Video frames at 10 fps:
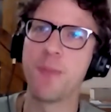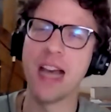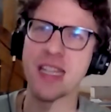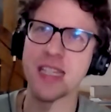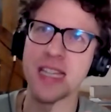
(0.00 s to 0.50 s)

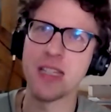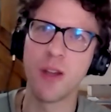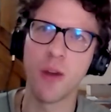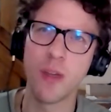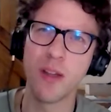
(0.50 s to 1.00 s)
as said,
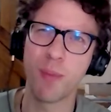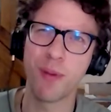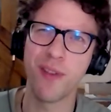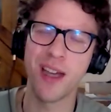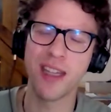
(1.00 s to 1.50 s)
we don't
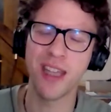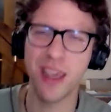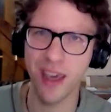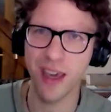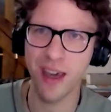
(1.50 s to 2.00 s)
provide
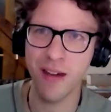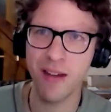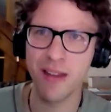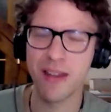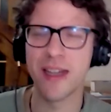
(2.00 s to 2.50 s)

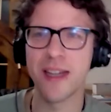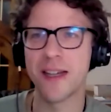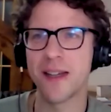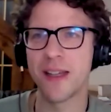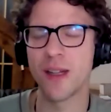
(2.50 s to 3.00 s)
care
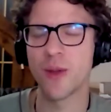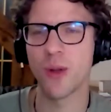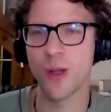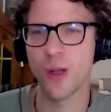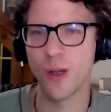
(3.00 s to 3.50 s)
in a
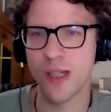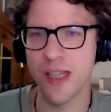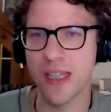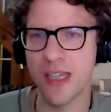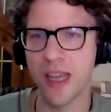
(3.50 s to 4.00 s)
traditional
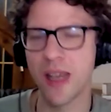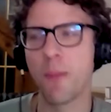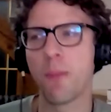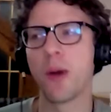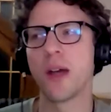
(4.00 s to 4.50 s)
setting,
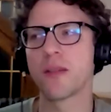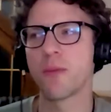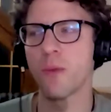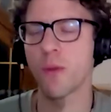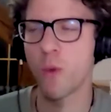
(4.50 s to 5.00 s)
but
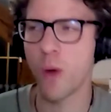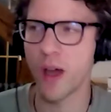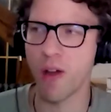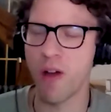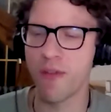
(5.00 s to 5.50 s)

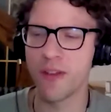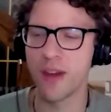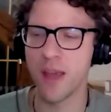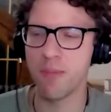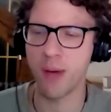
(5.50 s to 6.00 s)
quite often
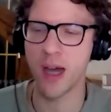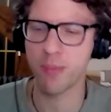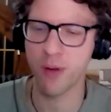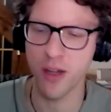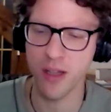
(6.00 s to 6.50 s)
a
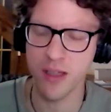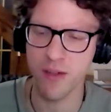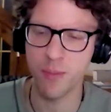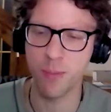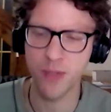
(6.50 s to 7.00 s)
byproduct
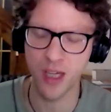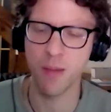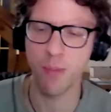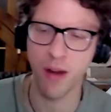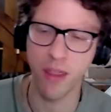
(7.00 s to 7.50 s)
of
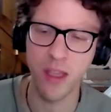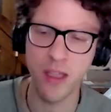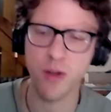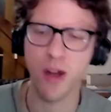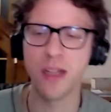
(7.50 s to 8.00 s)
taking part in
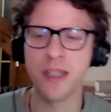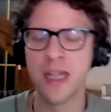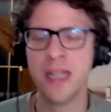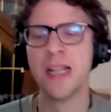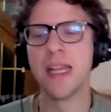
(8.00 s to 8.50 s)
these trials
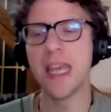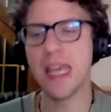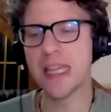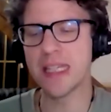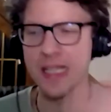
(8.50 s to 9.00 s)

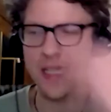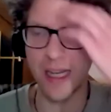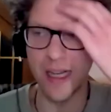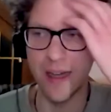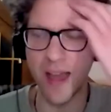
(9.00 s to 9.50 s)
is
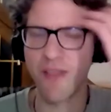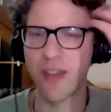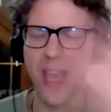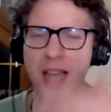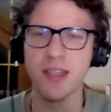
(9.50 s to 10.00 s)

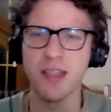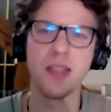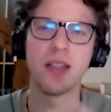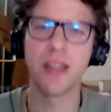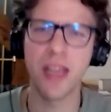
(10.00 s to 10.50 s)
having access
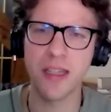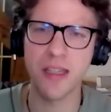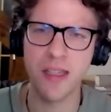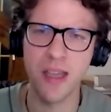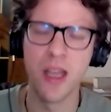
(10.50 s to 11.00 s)
to the
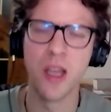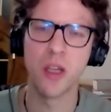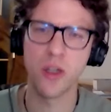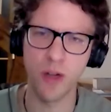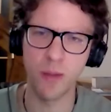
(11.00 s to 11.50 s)
latest
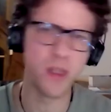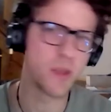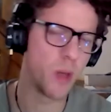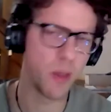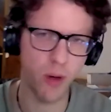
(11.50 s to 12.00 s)
treatments,
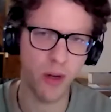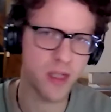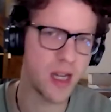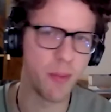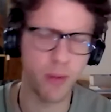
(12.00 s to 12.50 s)
be it
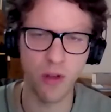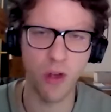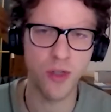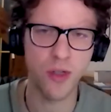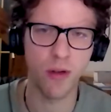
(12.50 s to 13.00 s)
prototype or
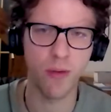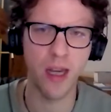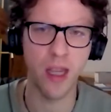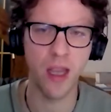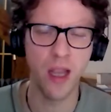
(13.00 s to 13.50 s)
launched
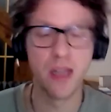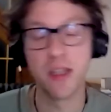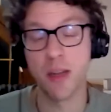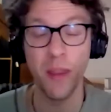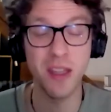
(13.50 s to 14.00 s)
already.
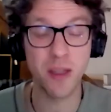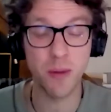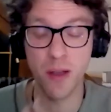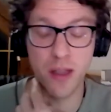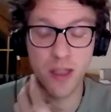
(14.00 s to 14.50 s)
Some of these
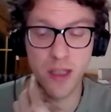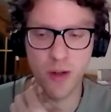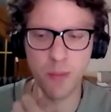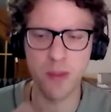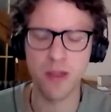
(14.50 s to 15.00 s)

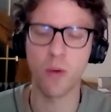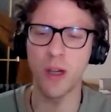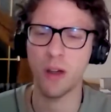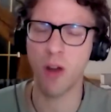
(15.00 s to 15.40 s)
treatments are quite